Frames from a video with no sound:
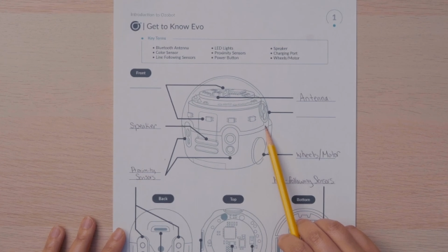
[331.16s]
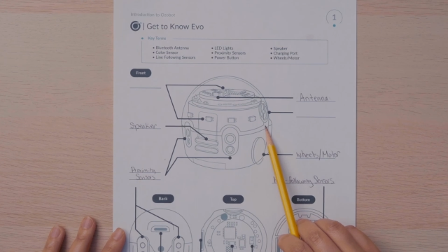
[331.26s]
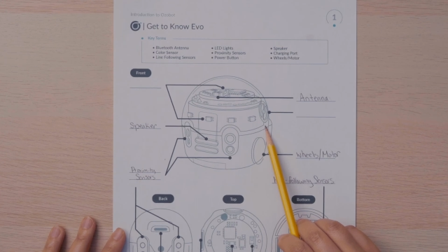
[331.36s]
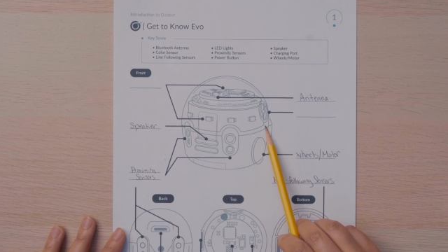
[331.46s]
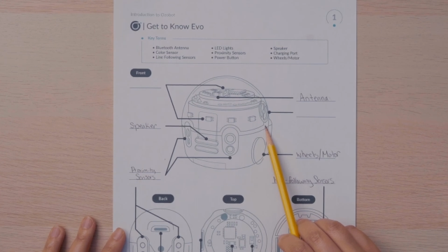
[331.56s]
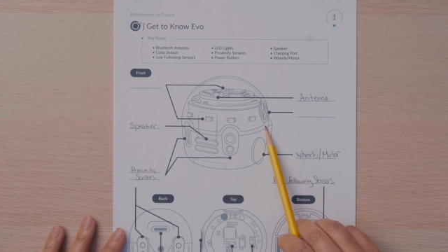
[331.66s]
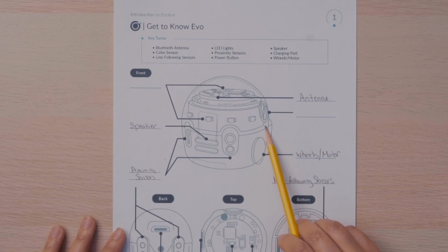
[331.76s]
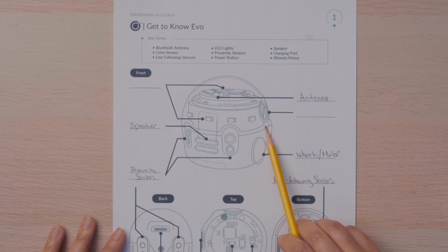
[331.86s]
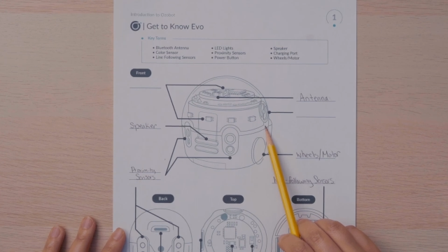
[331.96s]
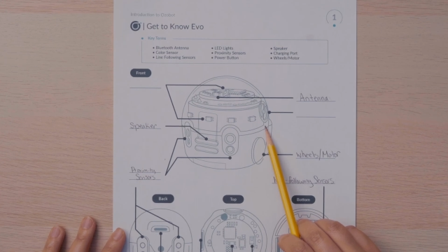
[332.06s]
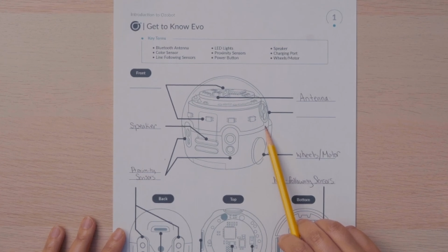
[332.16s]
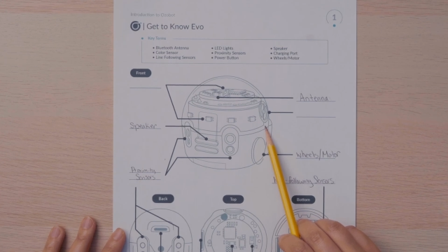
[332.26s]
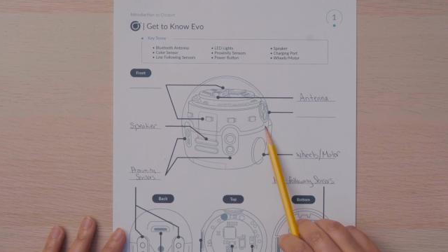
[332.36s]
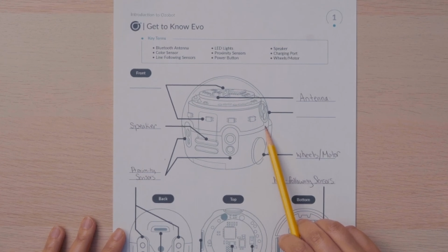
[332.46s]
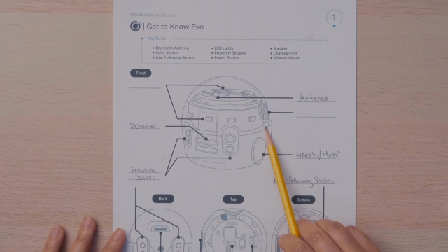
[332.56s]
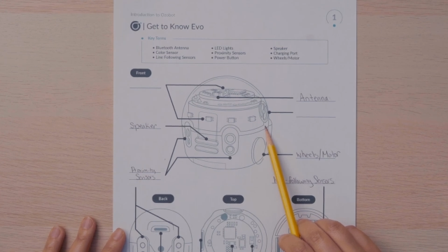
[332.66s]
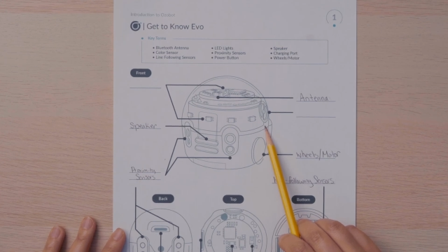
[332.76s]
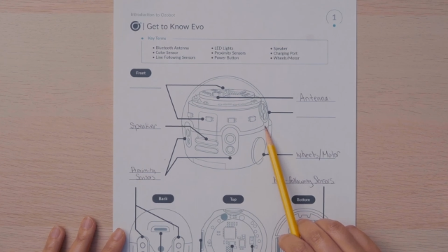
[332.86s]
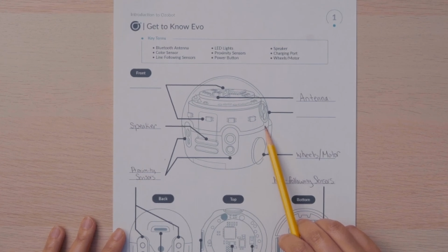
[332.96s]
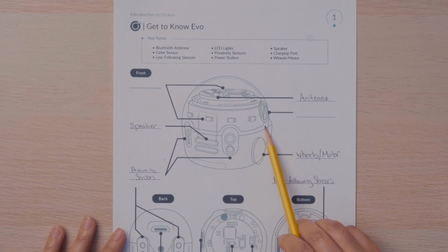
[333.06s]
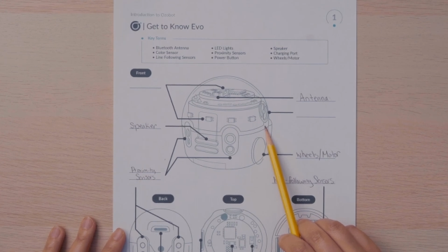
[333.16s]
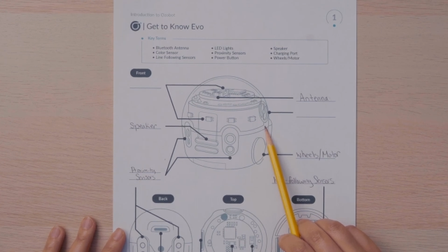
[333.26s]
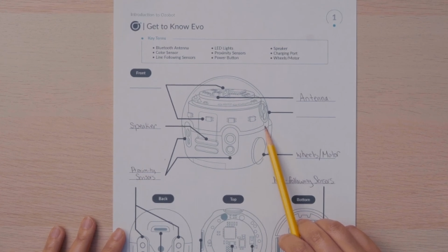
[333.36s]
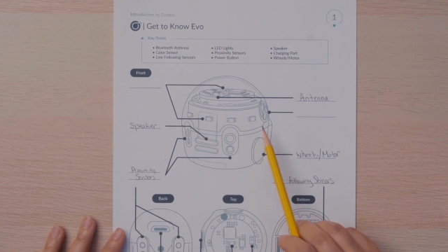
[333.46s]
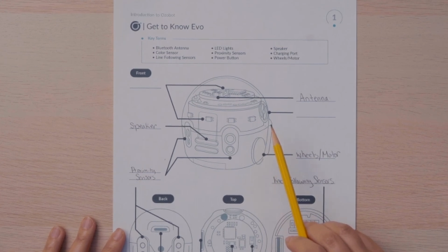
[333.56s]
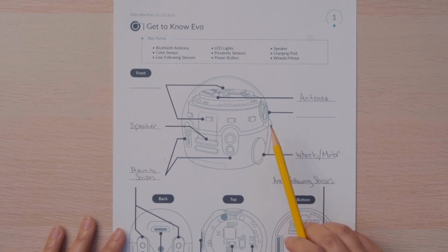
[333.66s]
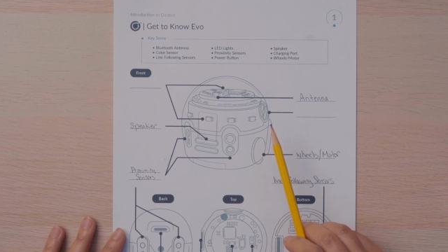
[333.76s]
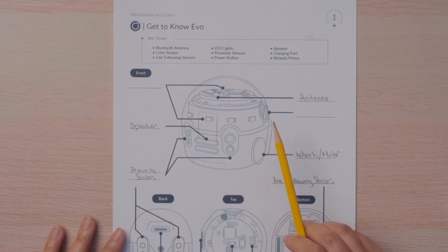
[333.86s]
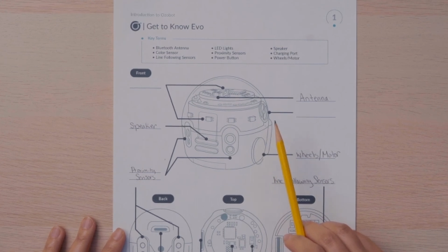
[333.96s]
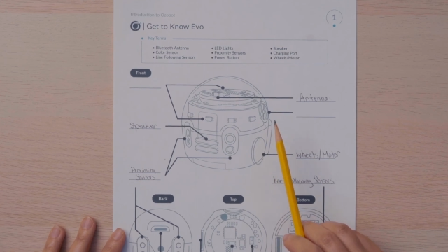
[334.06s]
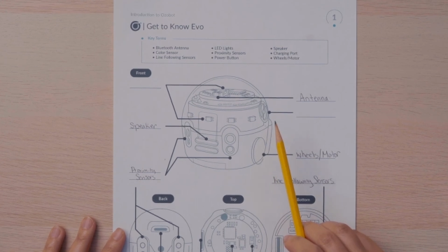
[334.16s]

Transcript: [unreadable: no face in view]